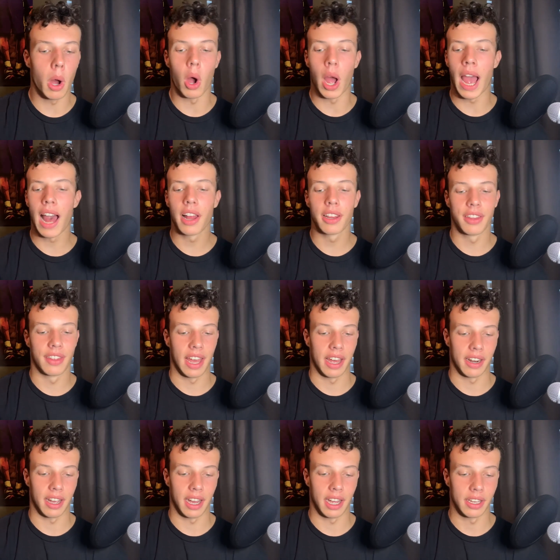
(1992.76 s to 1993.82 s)
Allen
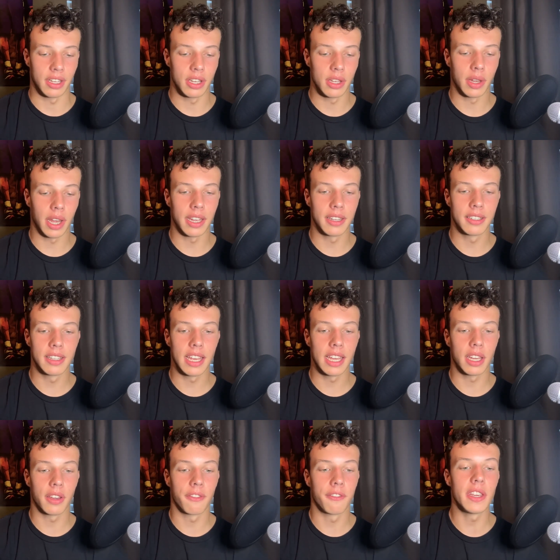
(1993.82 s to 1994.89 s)
that high? Do you guys
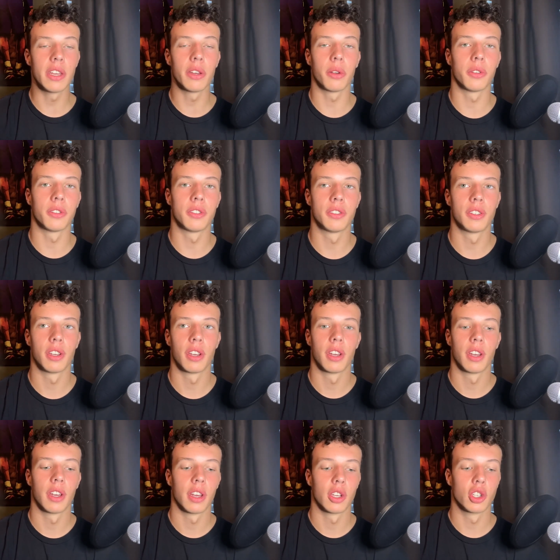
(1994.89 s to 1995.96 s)
think Fields
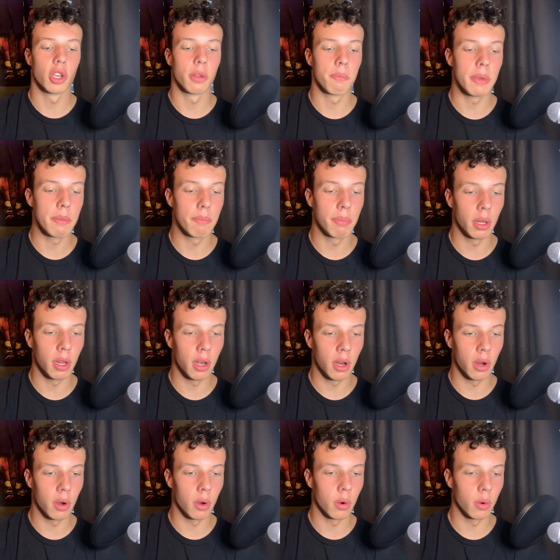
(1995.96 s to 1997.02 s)
should be
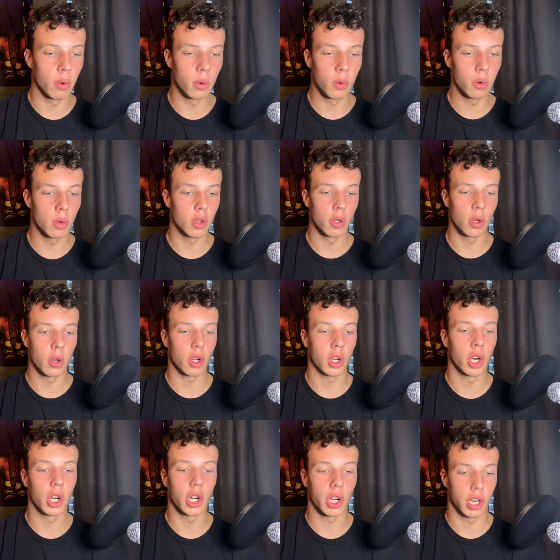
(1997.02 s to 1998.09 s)
below
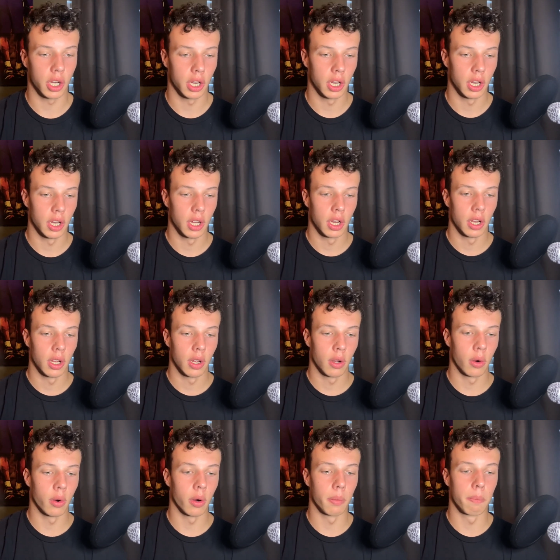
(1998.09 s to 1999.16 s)
Kirk
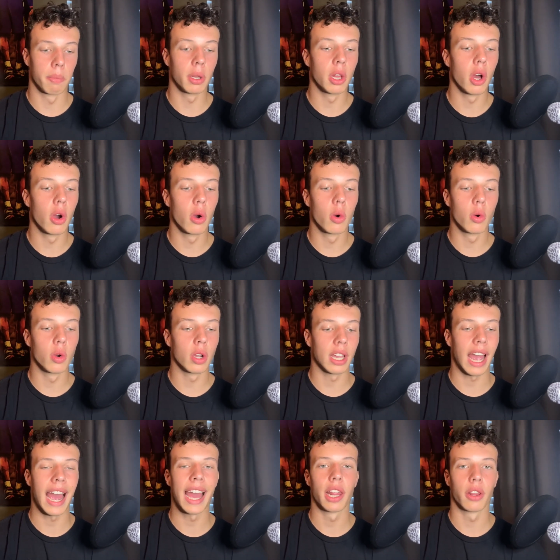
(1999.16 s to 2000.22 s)
or below
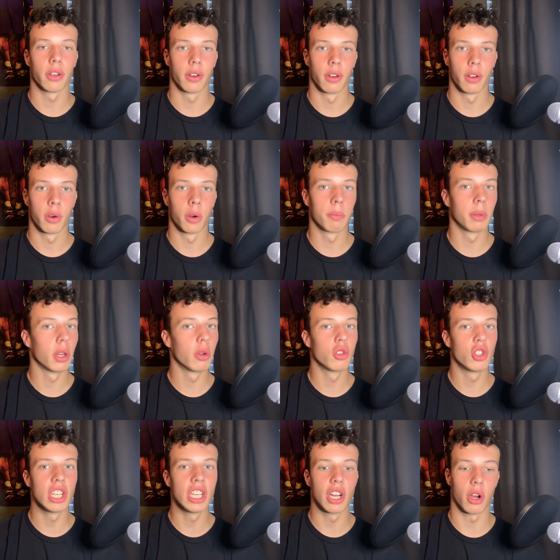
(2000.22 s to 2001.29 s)
Kyler or below
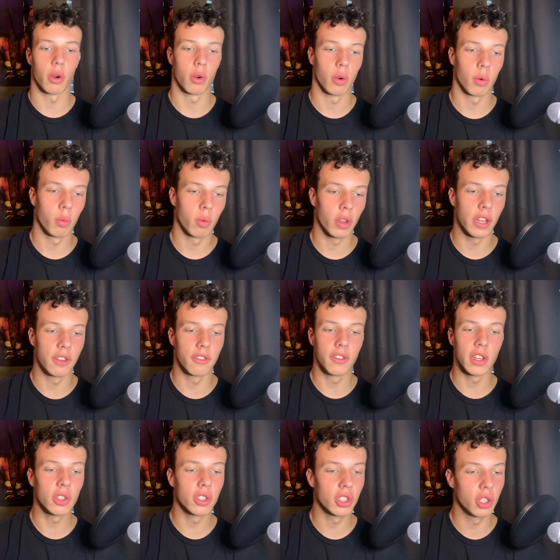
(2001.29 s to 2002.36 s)
Geno? Is
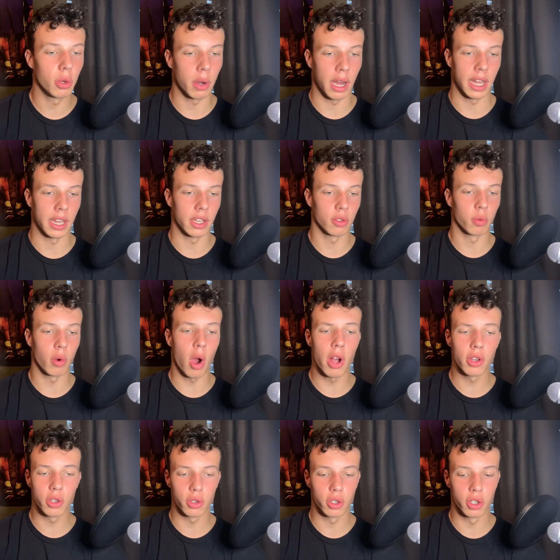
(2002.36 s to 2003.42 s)
Fields too high? Is
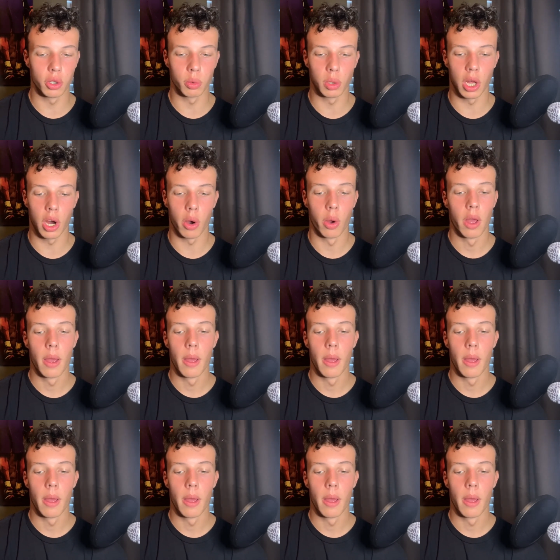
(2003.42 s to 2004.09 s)
Rodgers too low?